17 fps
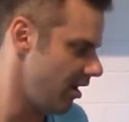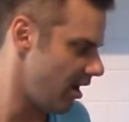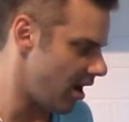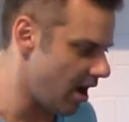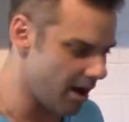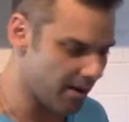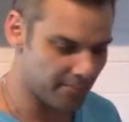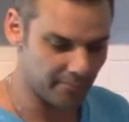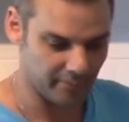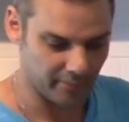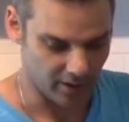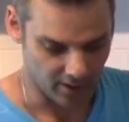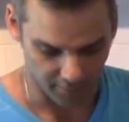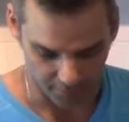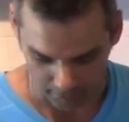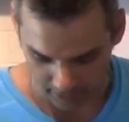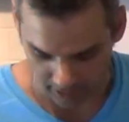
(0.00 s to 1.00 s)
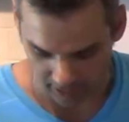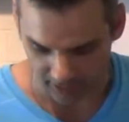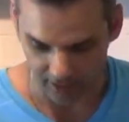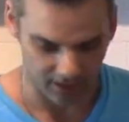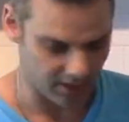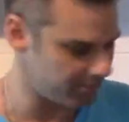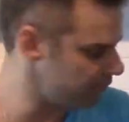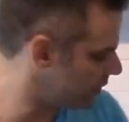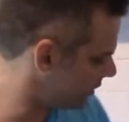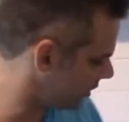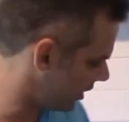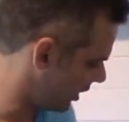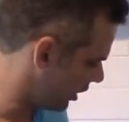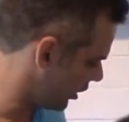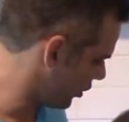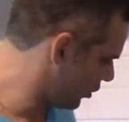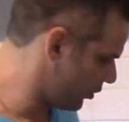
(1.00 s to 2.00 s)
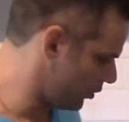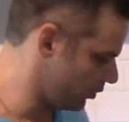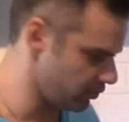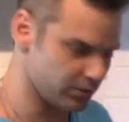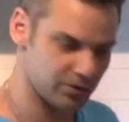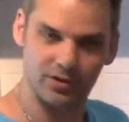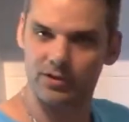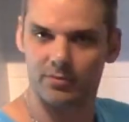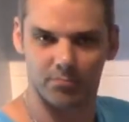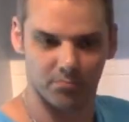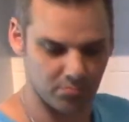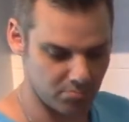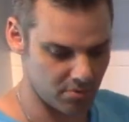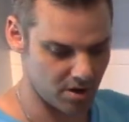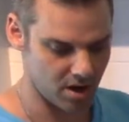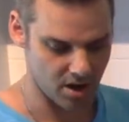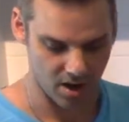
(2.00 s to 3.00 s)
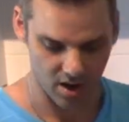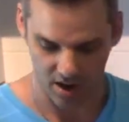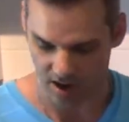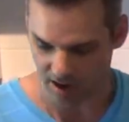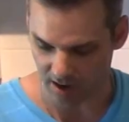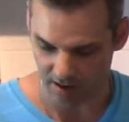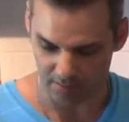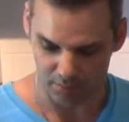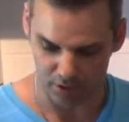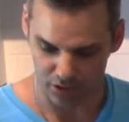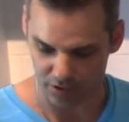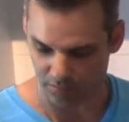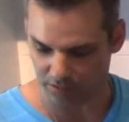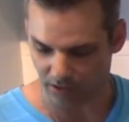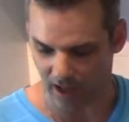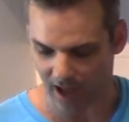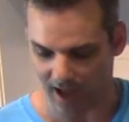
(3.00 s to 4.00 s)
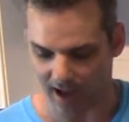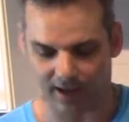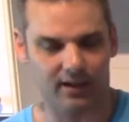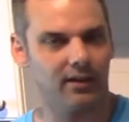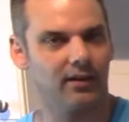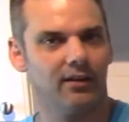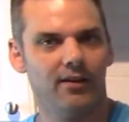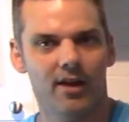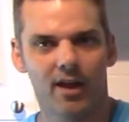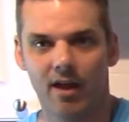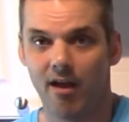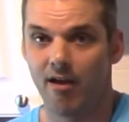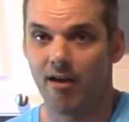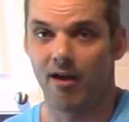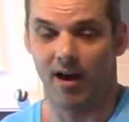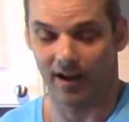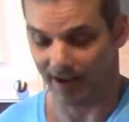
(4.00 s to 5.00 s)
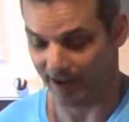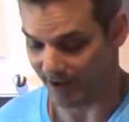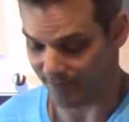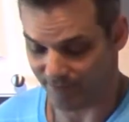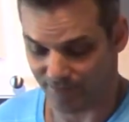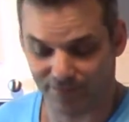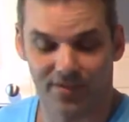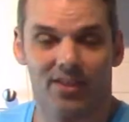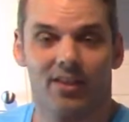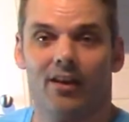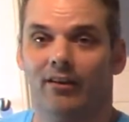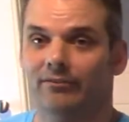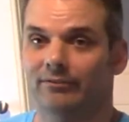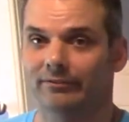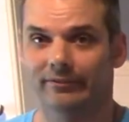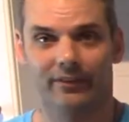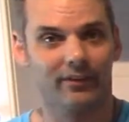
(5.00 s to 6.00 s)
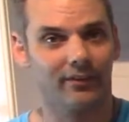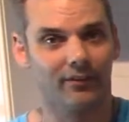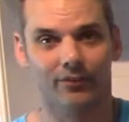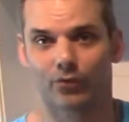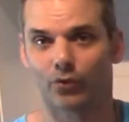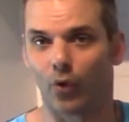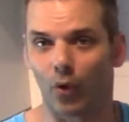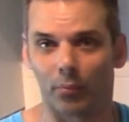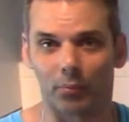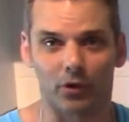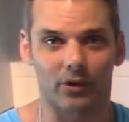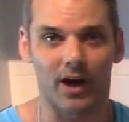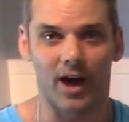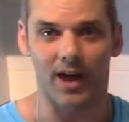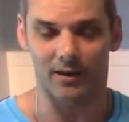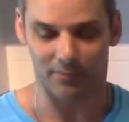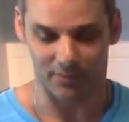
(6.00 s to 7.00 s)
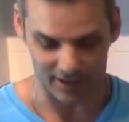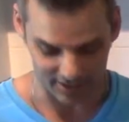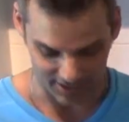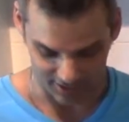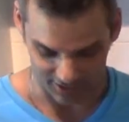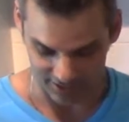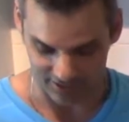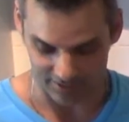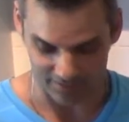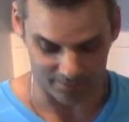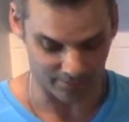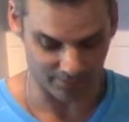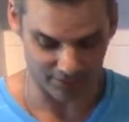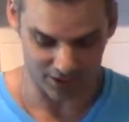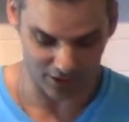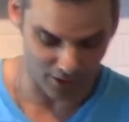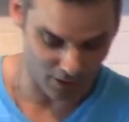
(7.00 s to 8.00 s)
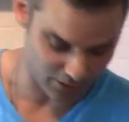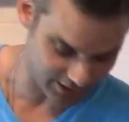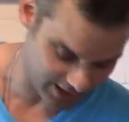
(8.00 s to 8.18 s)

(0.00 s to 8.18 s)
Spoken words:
I'm just going to use my butcher block. Again, normal condiments. Here's some, you know,